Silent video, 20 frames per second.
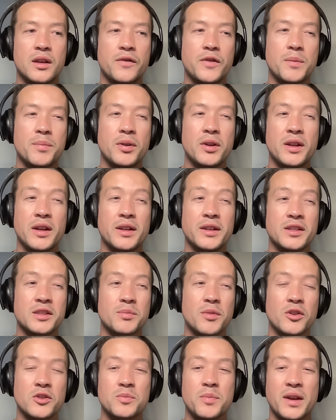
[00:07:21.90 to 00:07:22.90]
if you put it in
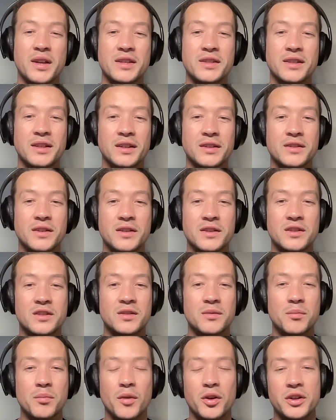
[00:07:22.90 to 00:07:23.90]
its most basics,
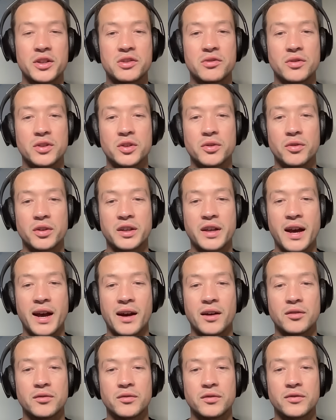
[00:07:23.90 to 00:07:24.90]
it's monitoring your
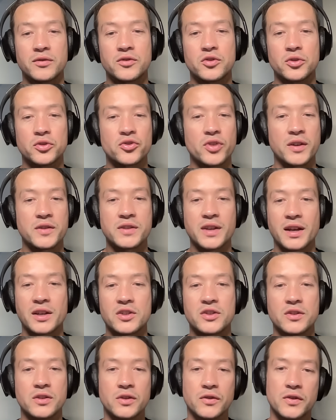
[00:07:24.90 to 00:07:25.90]
account, your
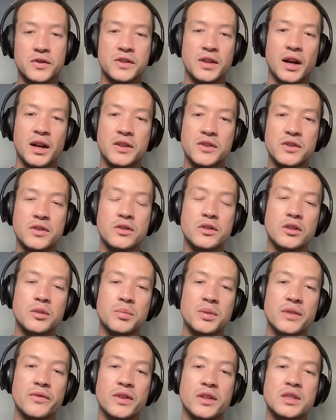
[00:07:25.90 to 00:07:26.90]
transactions for signs that you could
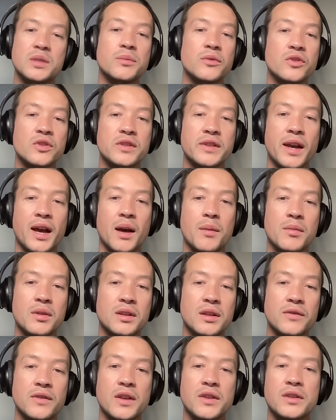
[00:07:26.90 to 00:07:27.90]
be a victim of a scam,
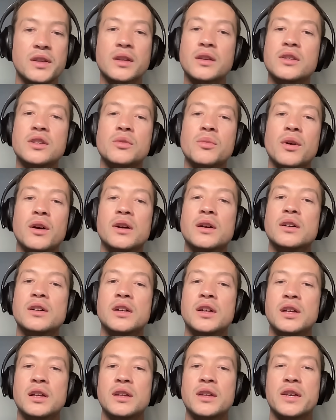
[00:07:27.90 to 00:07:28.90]
and if they think you are,
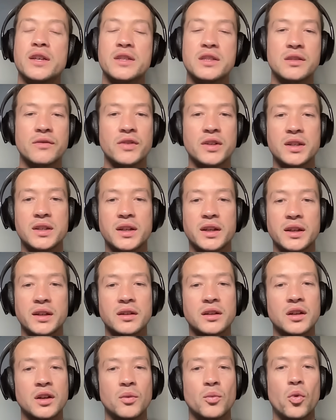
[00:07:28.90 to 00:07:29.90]

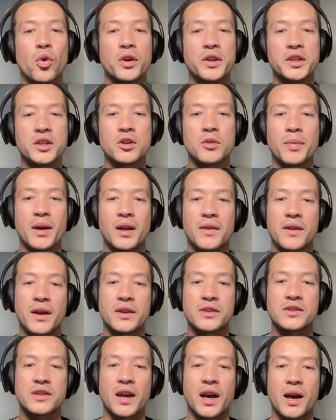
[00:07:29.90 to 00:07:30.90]
intervening, warning you about
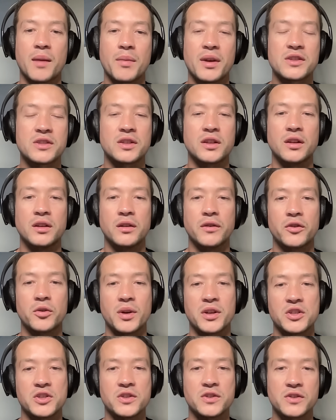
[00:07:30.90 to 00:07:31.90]
that scam, asking enough
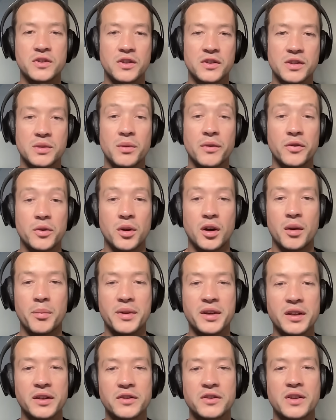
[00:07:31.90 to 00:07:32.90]
questions to see if you are
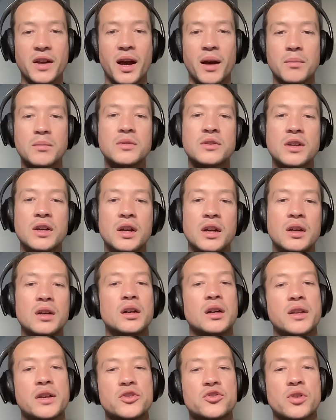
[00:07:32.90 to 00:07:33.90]
being scammed,
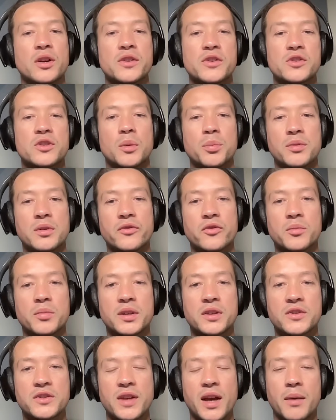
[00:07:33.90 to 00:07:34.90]
and then try and stop you from
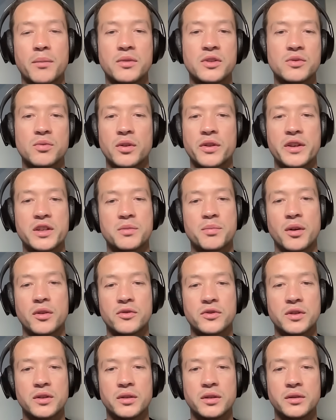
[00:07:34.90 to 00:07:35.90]
being scammed is what they're
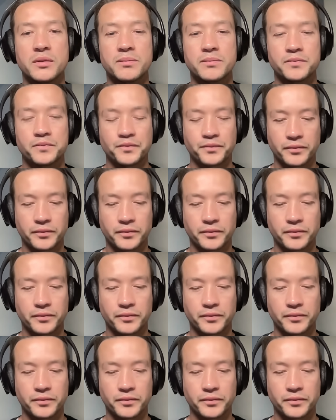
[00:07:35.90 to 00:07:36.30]
supposed to do.